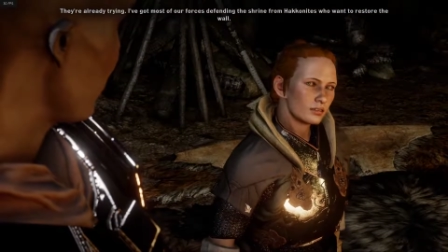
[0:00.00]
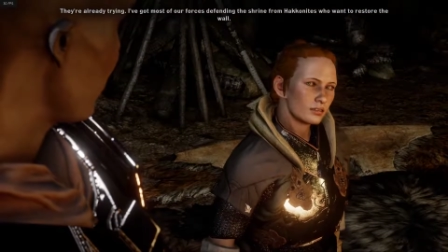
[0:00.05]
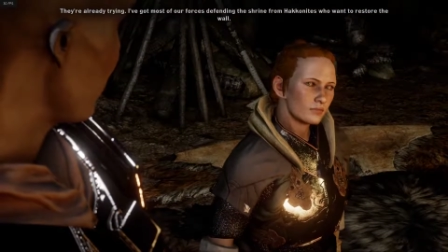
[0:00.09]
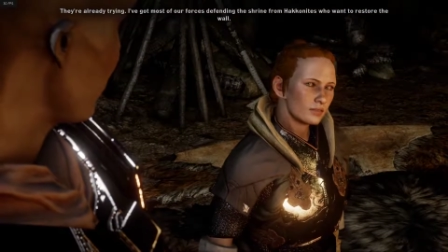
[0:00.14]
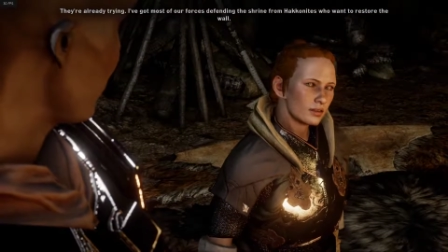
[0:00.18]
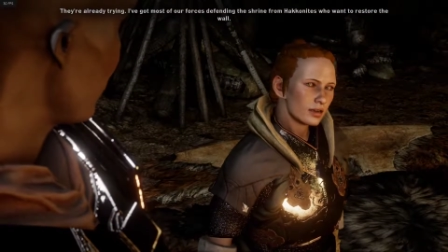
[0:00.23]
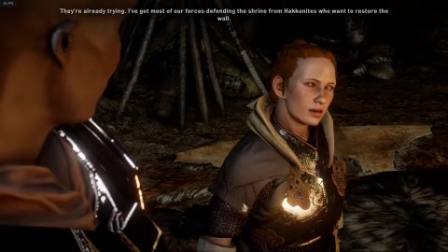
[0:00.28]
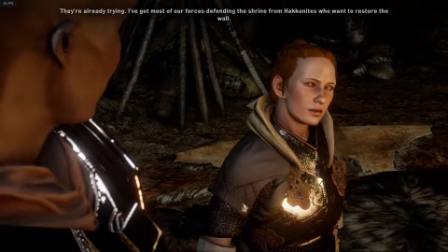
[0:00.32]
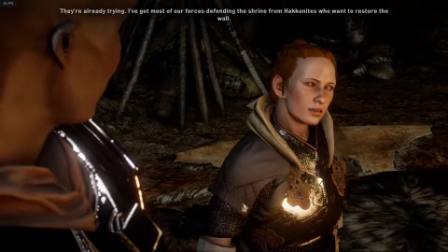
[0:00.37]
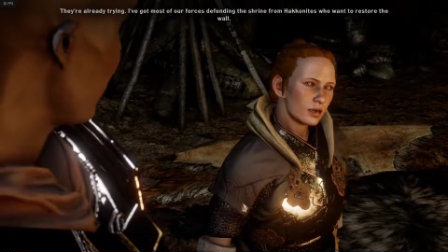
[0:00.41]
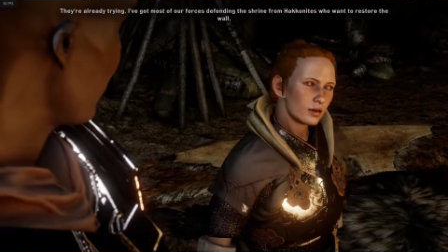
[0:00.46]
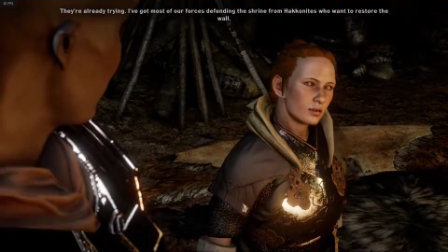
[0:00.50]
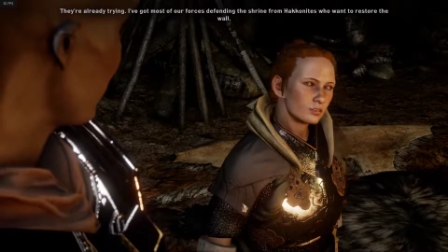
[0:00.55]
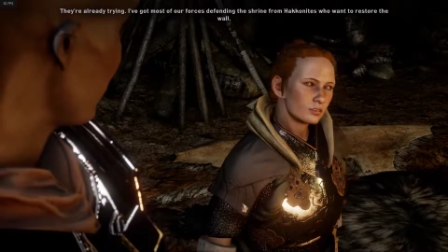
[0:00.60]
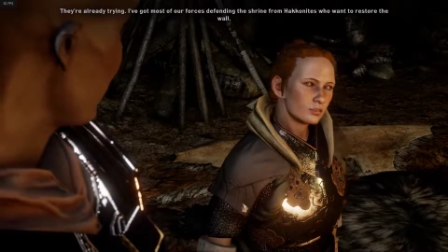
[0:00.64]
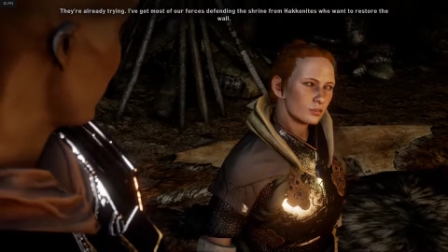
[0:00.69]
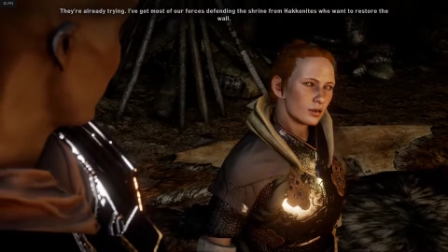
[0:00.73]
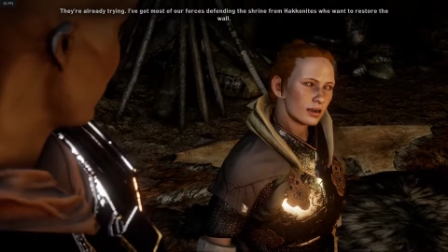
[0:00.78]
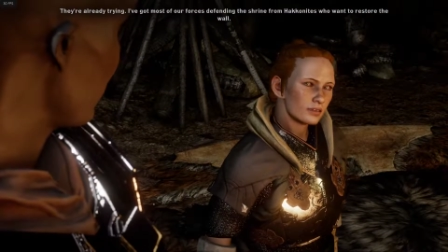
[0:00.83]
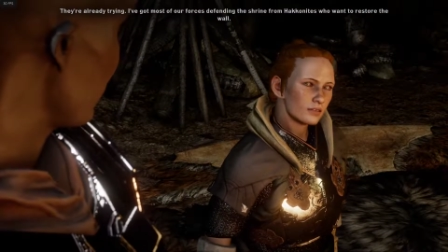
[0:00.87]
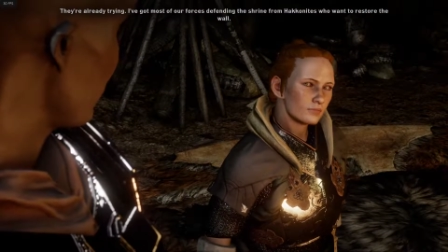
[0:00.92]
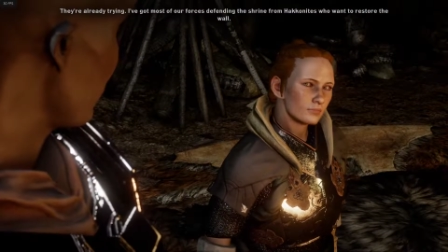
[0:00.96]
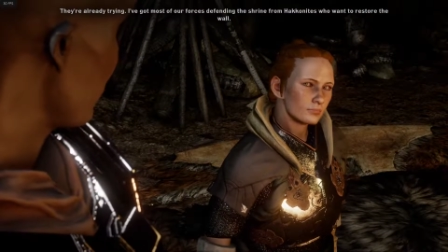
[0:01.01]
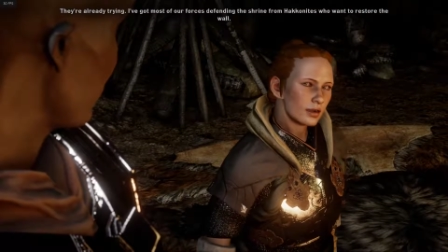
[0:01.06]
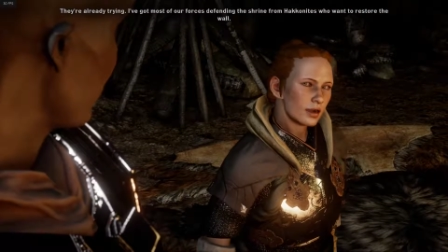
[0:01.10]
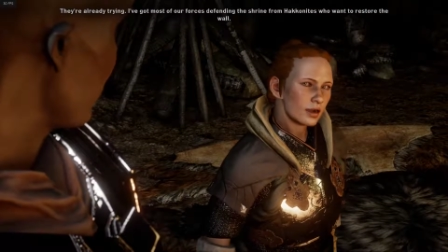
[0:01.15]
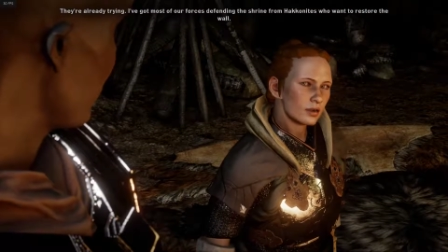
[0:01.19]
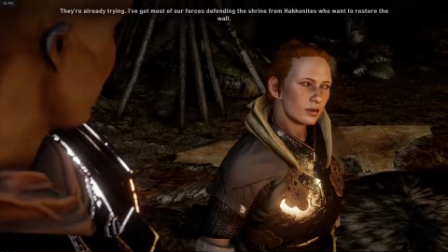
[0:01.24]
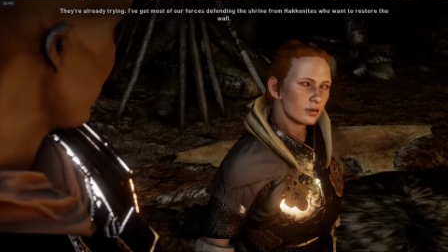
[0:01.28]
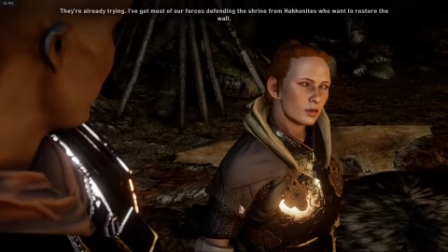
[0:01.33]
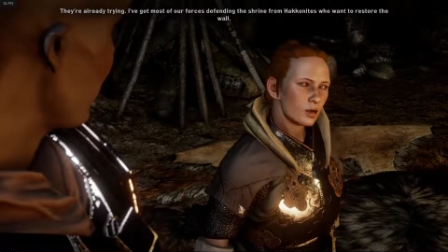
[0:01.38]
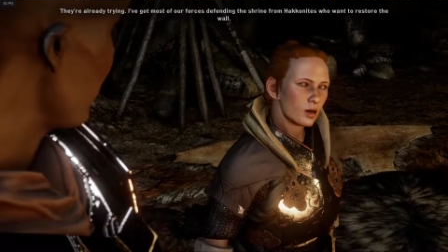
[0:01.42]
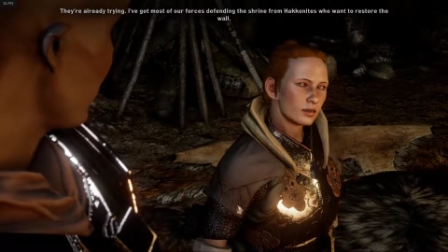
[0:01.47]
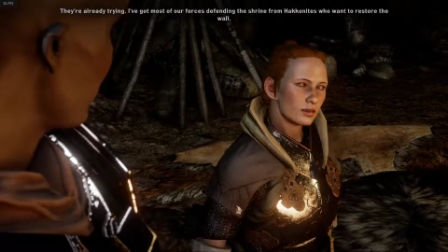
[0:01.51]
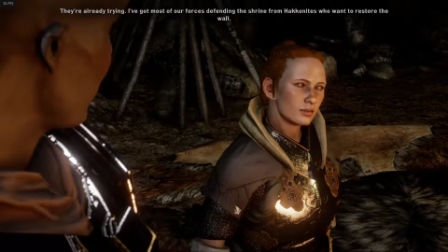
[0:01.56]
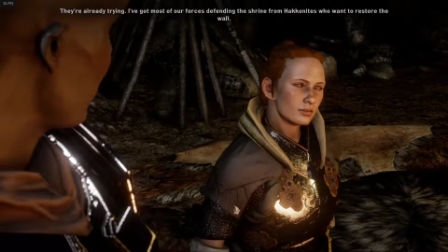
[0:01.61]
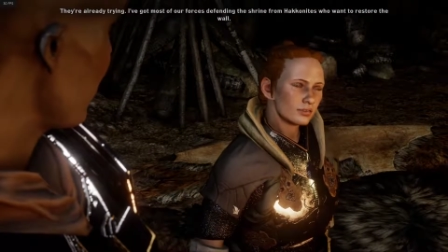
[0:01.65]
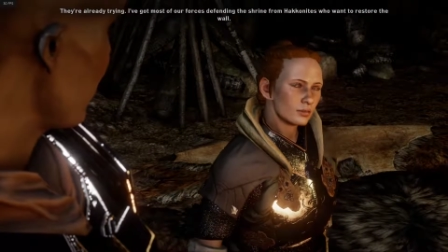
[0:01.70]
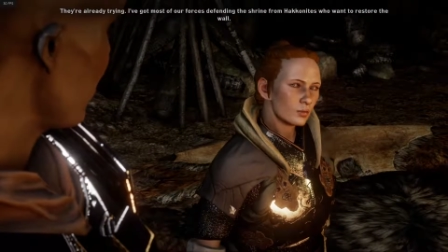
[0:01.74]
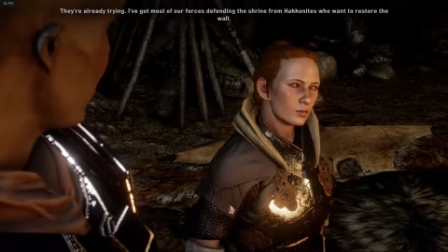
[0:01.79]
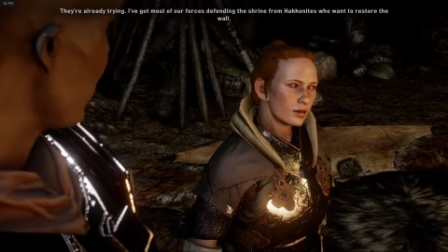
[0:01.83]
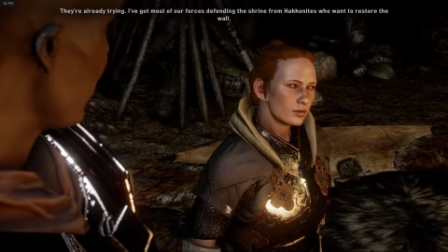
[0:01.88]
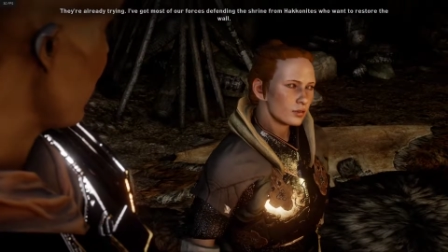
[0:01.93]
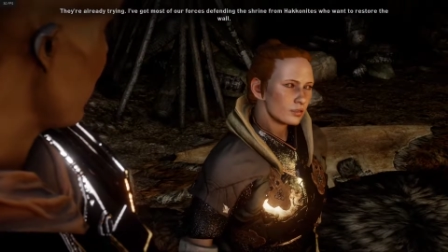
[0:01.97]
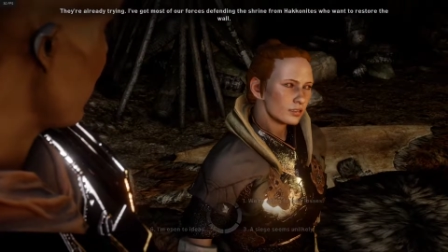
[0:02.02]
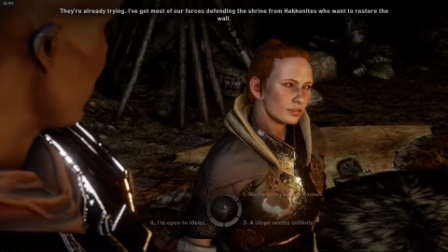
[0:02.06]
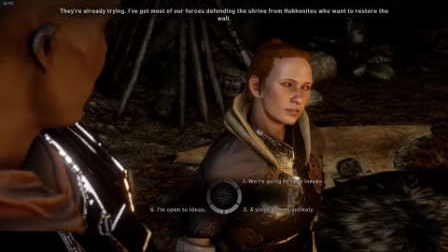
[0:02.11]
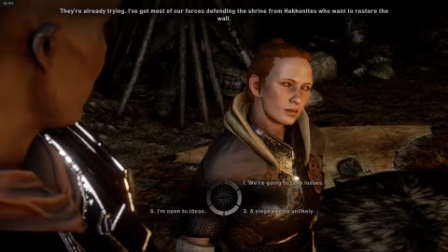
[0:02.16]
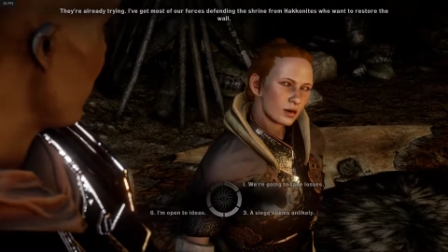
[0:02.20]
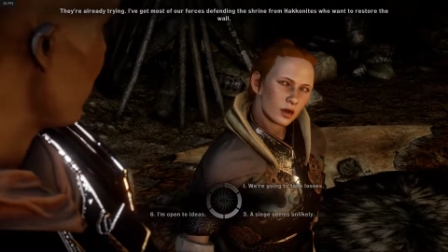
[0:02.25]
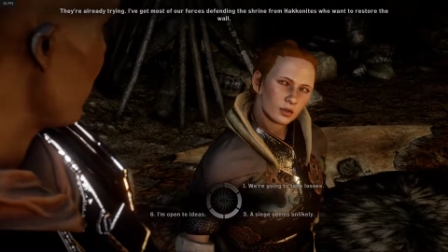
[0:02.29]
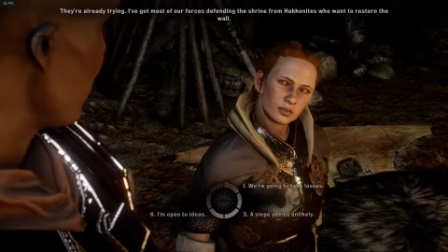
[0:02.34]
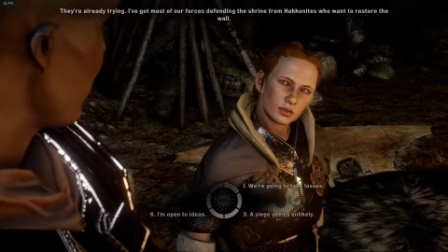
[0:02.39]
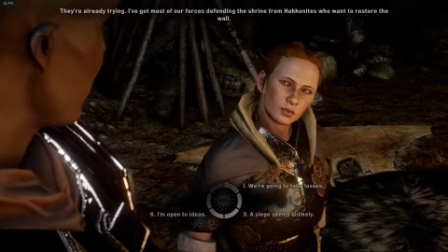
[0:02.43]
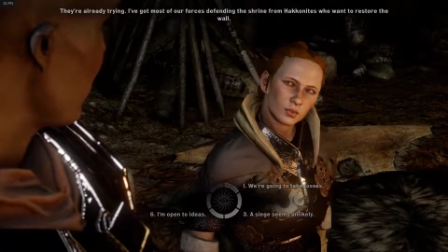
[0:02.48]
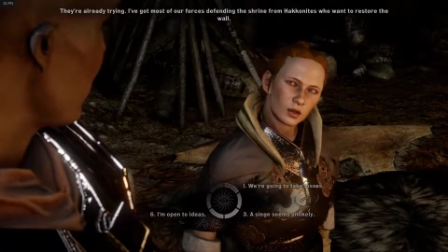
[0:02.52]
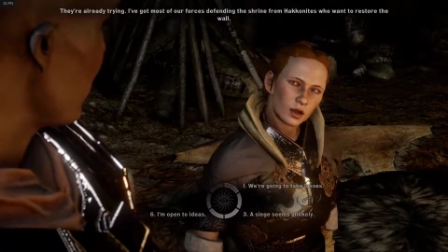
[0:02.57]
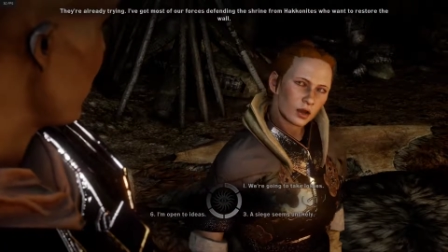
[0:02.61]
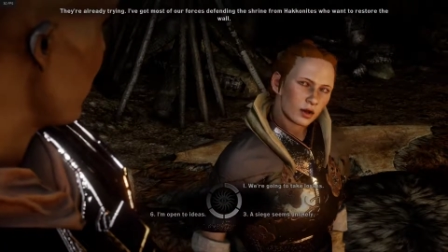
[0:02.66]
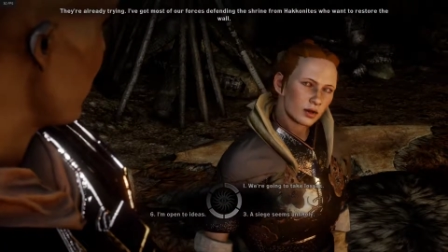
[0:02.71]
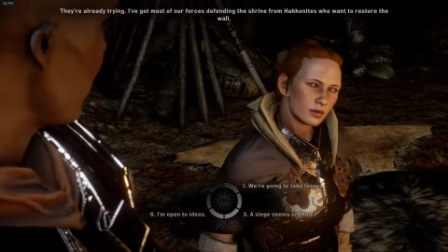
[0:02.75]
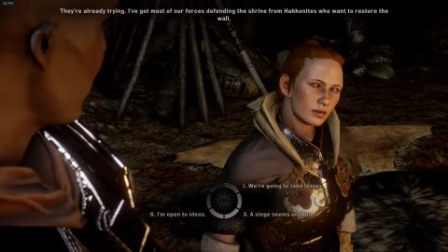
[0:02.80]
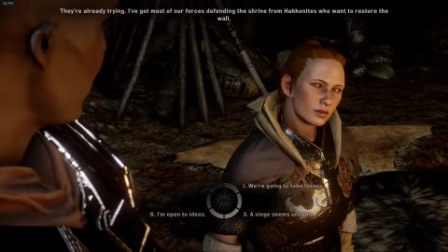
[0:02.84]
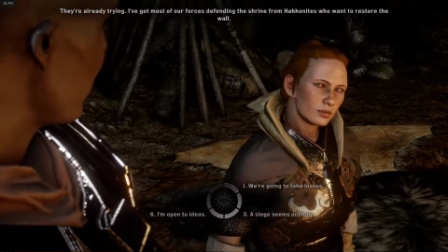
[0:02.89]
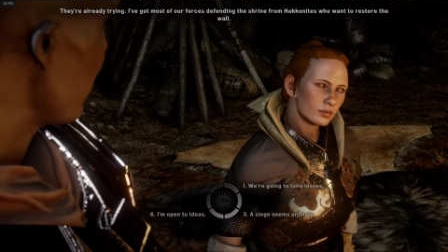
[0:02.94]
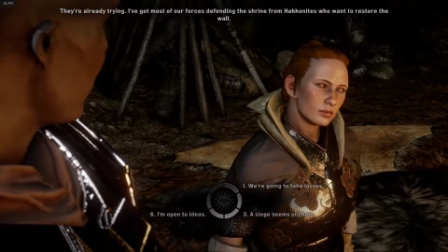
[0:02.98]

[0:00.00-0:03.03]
defending the shrine from Hakkonites who want to restore the wall.